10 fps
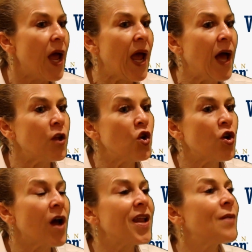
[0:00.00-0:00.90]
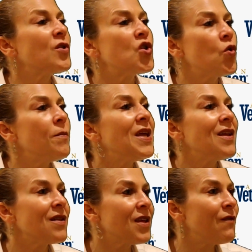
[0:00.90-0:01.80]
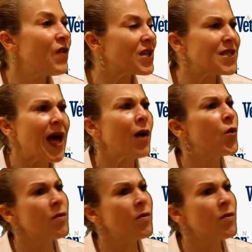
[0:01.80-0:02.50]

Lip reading: and you're not able to immediately fix that